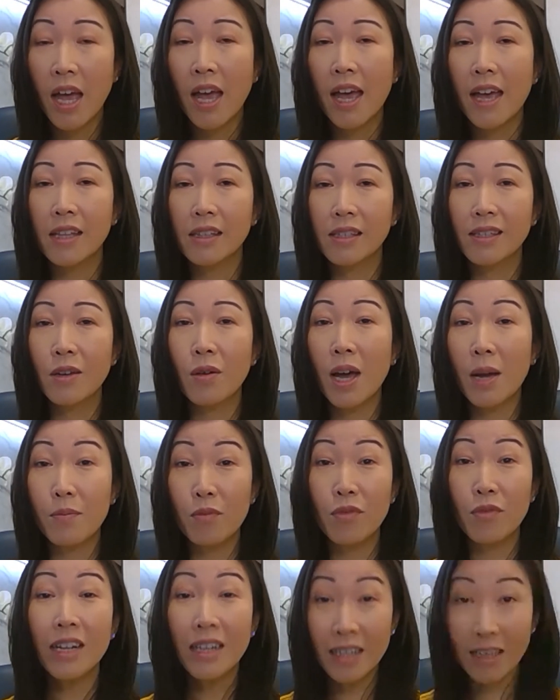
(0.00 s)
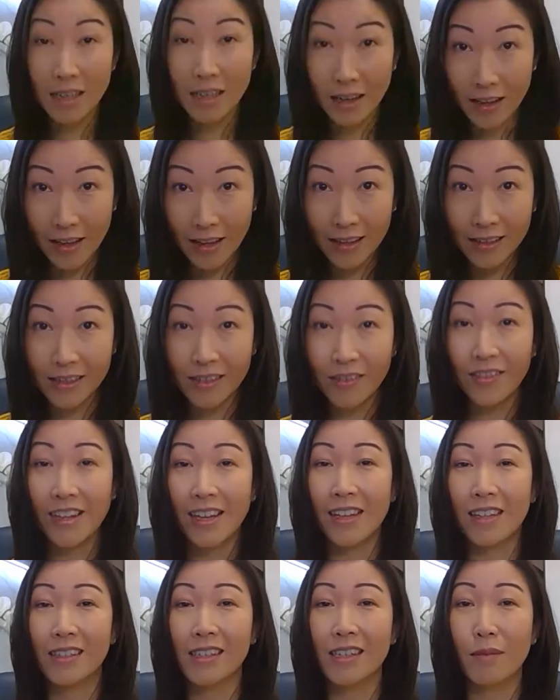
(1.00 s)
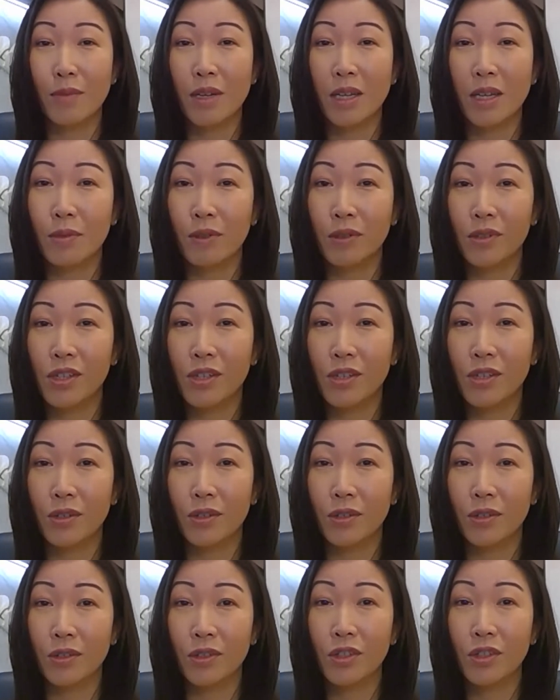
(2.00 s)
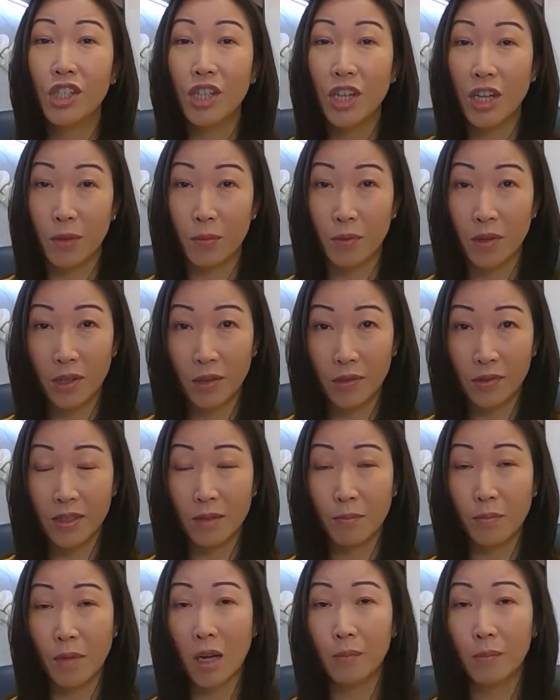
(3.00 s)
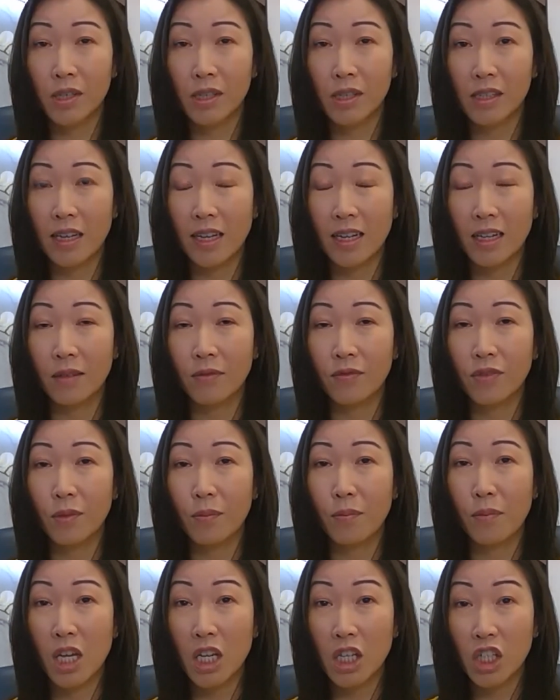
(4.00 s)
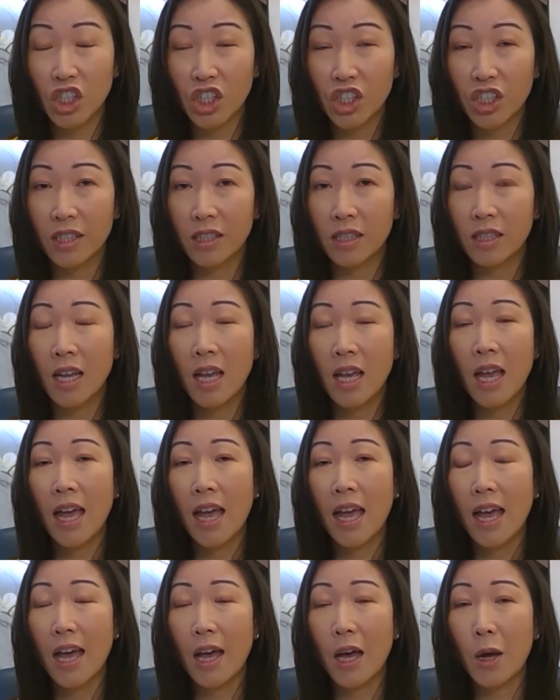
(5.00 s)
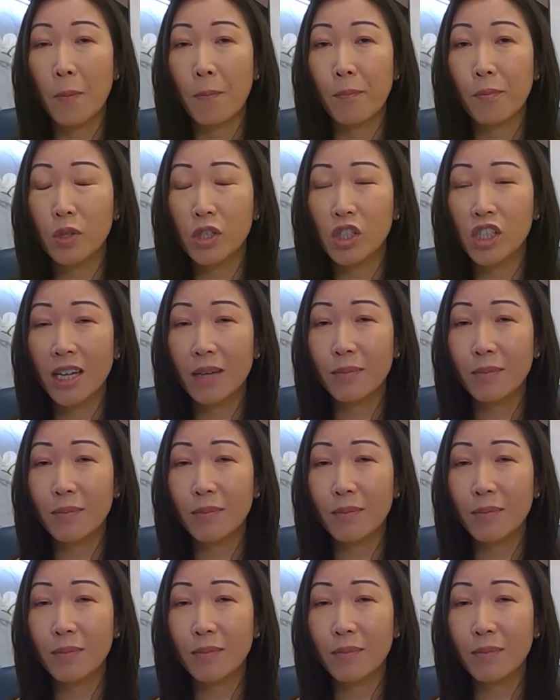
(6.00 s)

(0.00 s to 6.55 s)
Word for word: And so I'm really glad that I'm able to share with you some up to date information, um, which I